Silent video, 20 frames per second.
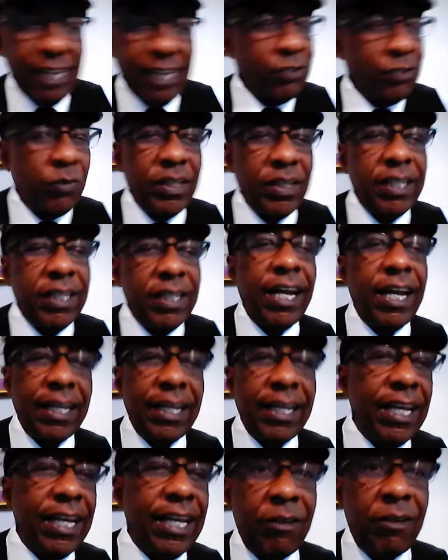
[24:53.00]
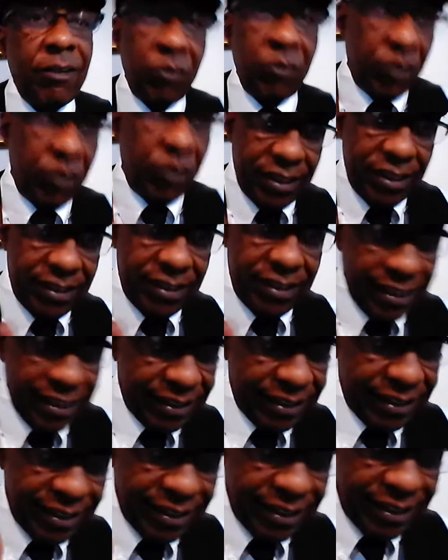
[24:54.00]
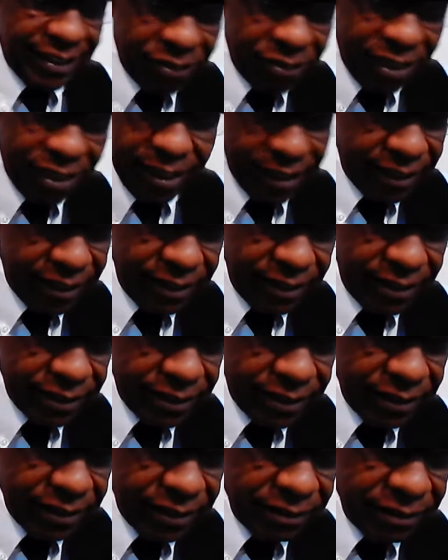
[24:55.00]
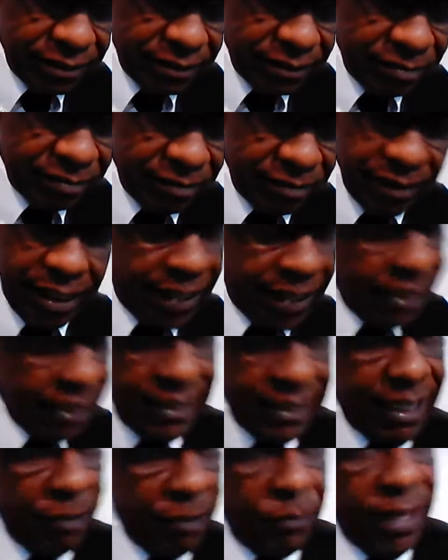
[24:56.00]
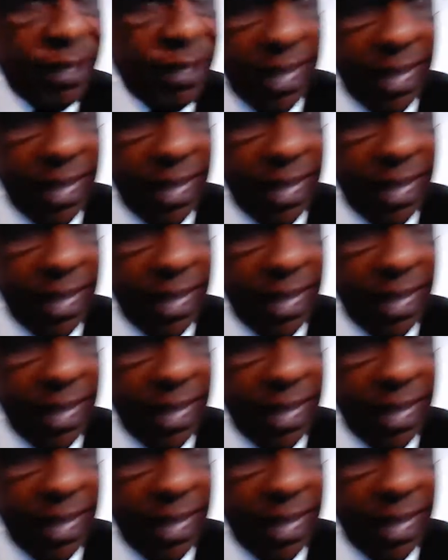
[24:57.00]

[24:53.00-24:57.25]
See, that's one of the sensitivities that we